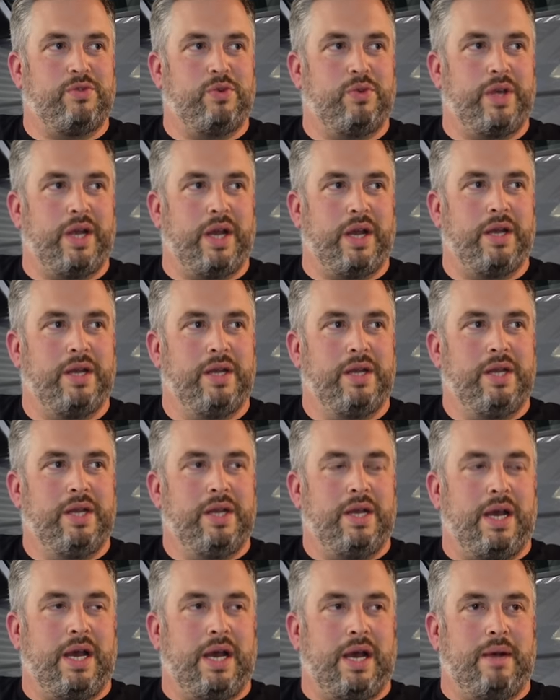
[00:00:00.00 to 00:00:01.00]
for you,
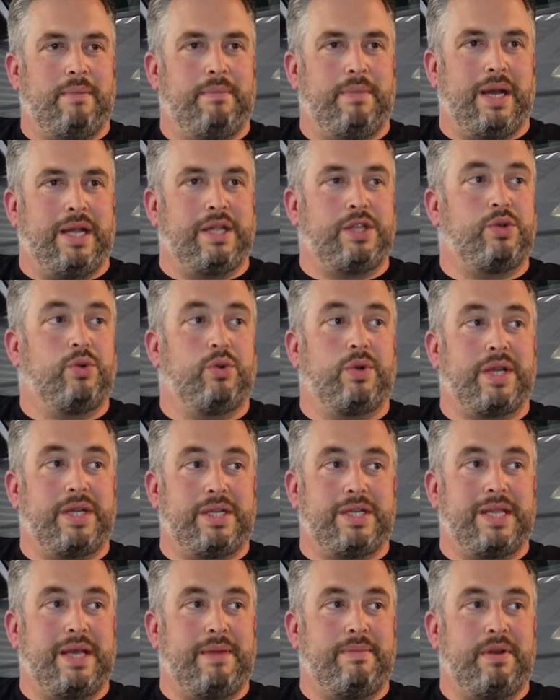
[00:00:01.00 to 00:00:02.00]
and
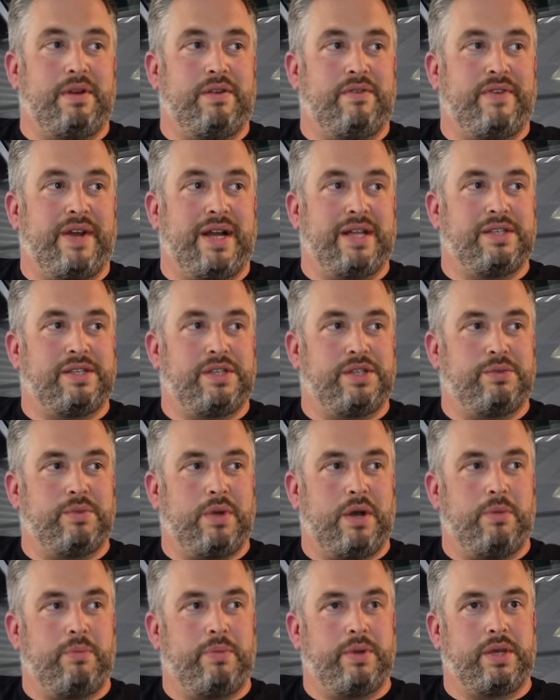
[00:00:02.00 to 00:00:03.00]
talking to them in advance as
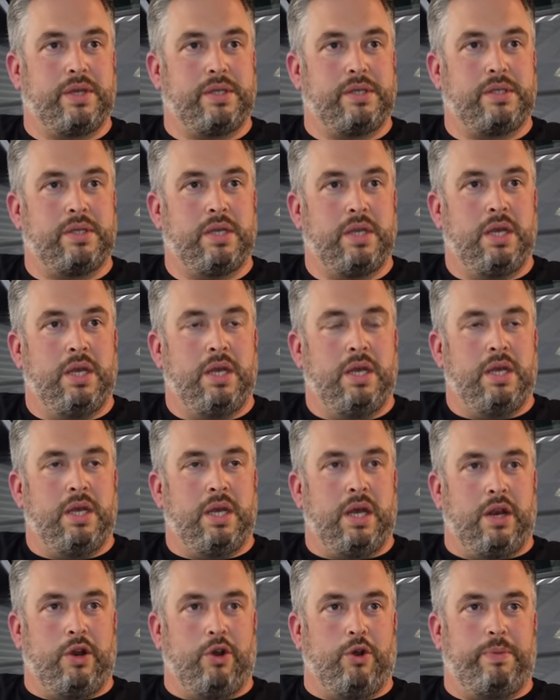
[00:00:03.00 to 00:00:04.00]
well, because
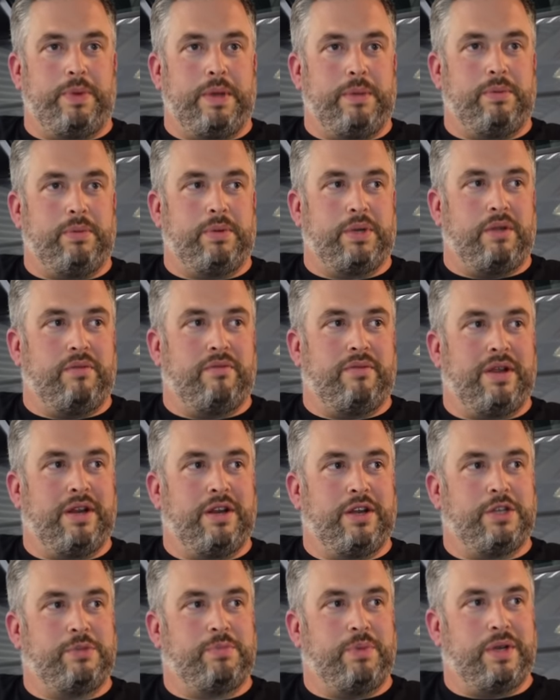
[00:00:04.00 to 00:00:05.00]
a lot of people don't
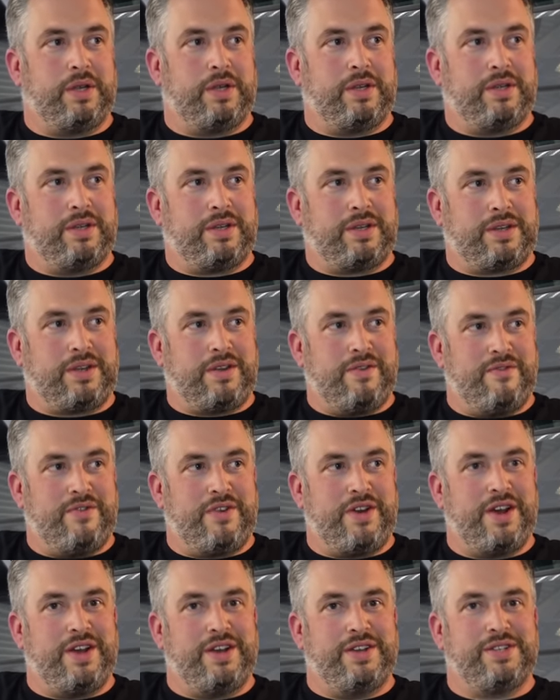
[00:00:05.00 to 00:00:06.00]
realize, but
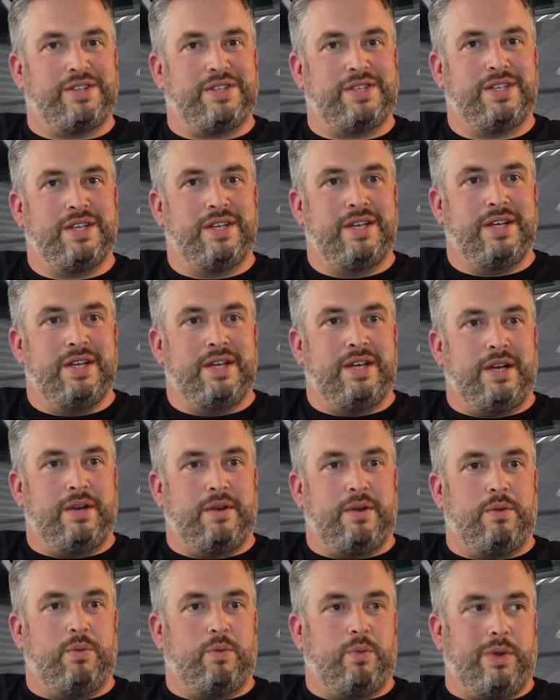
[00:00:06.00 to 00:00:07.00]
converters,
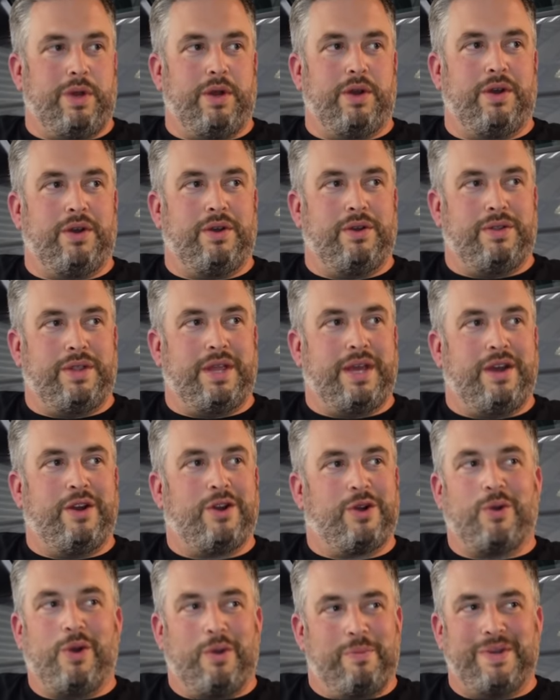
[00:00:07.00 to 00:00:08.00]
they
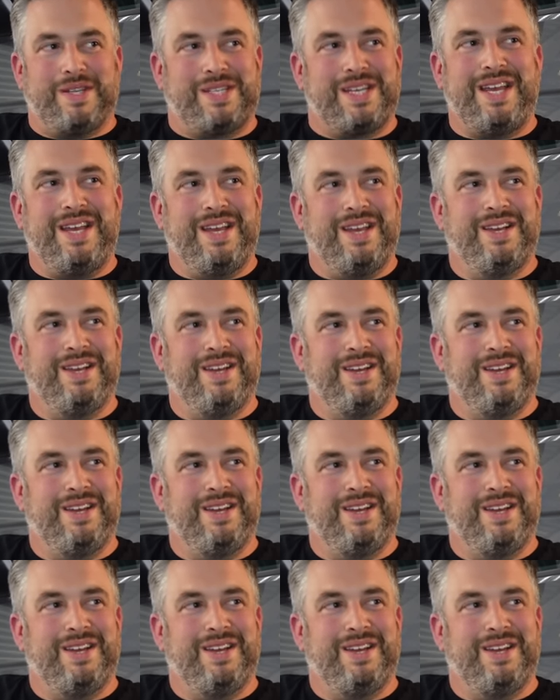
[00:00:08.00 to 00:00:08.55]
are quite busy.